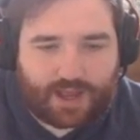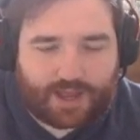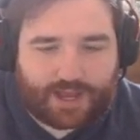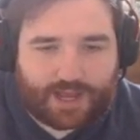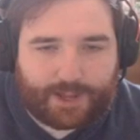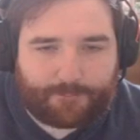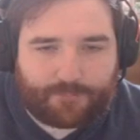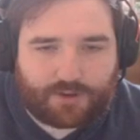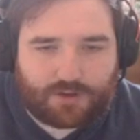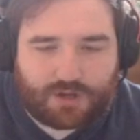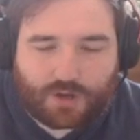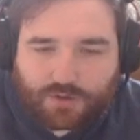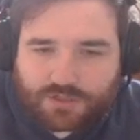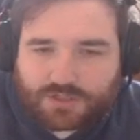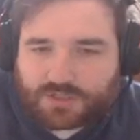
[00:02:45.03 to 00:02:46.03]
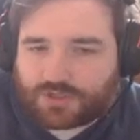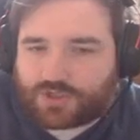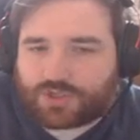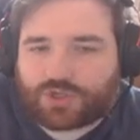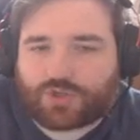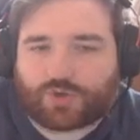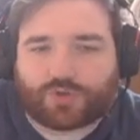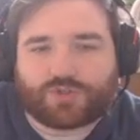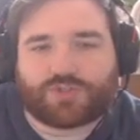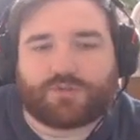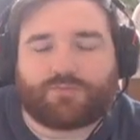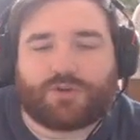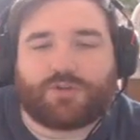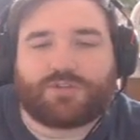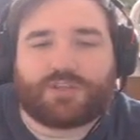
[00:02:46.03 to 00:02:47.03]
Notes and just thoughts
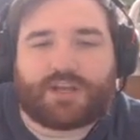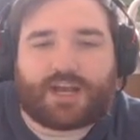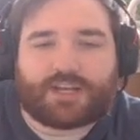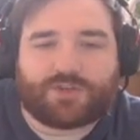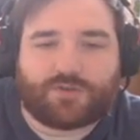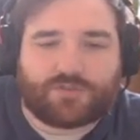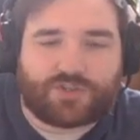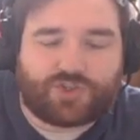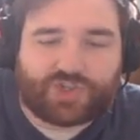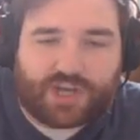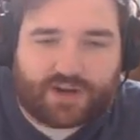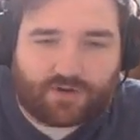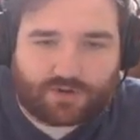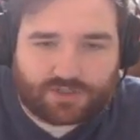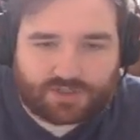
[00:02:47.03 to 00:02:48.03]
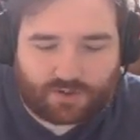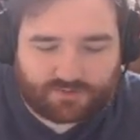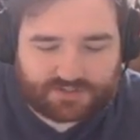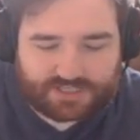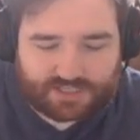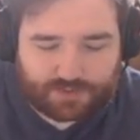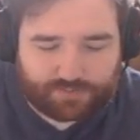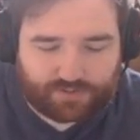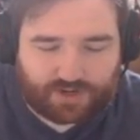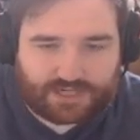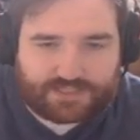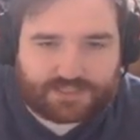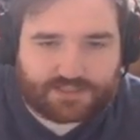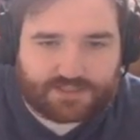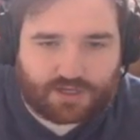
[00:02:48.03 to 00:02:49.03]
on Road to Nationals in general. So obviously the
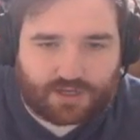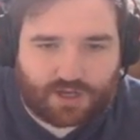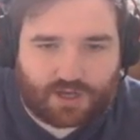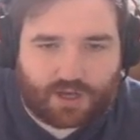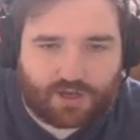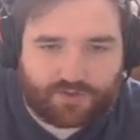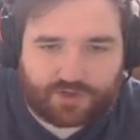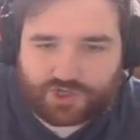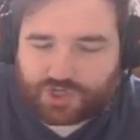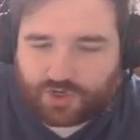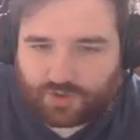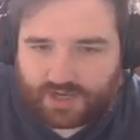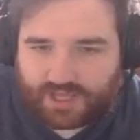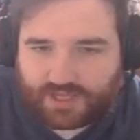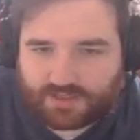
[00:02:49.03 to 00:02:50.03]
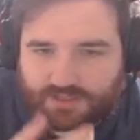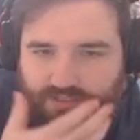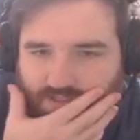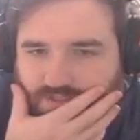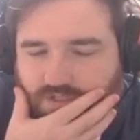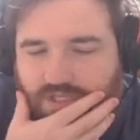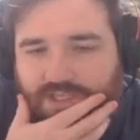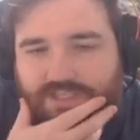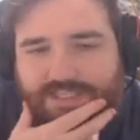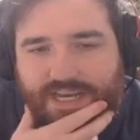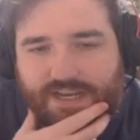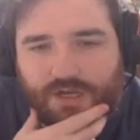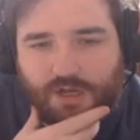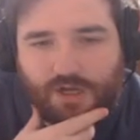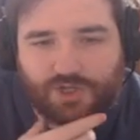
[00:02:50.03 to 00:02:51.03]
prizes are the tunics, the
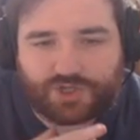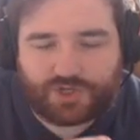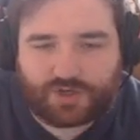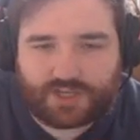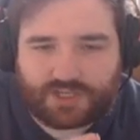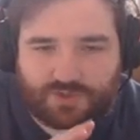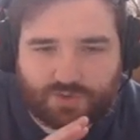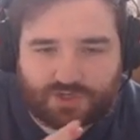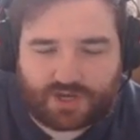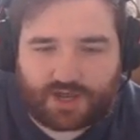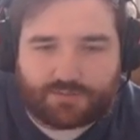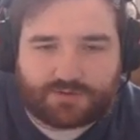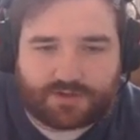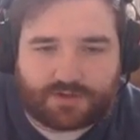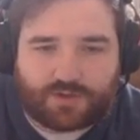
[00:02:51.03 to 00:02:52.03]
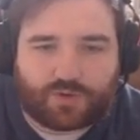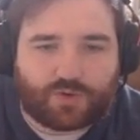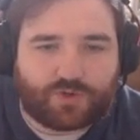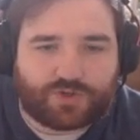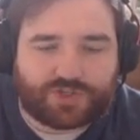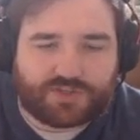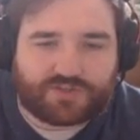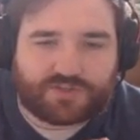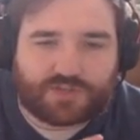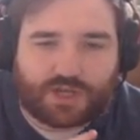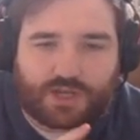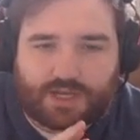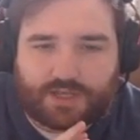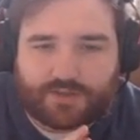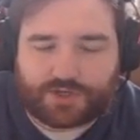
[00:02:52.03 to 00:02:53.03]
extended art tunics, which are absolutely gorgeous,
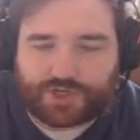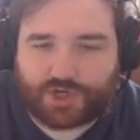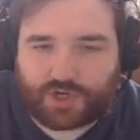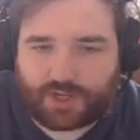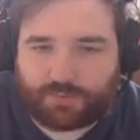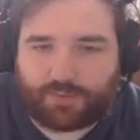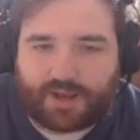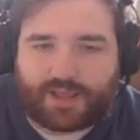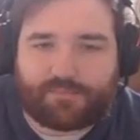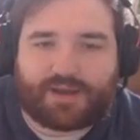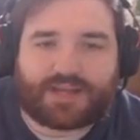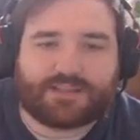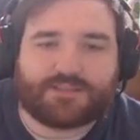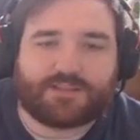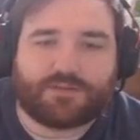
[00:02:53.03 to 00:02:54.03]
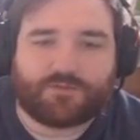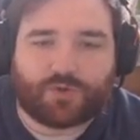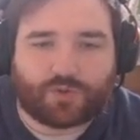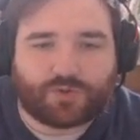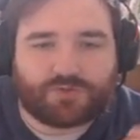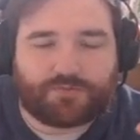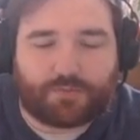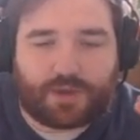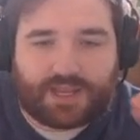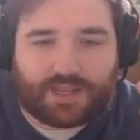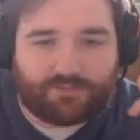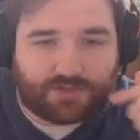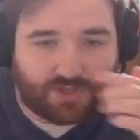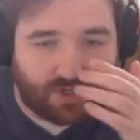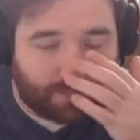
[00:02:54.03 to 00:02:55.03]
the tunic playmats, and of course for
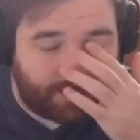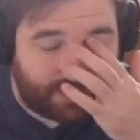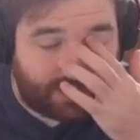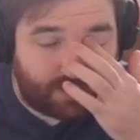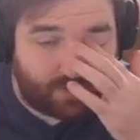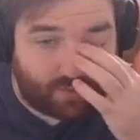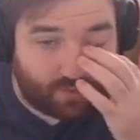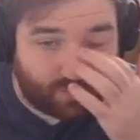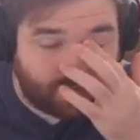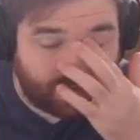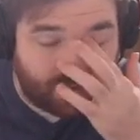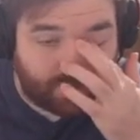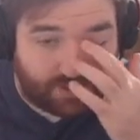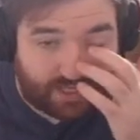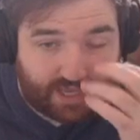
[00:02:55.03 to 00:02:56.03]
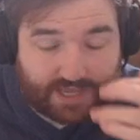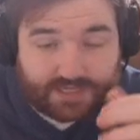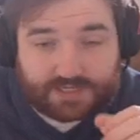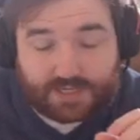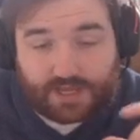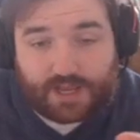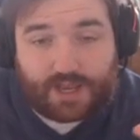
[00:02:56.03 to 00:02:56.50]
making the top 8 you also get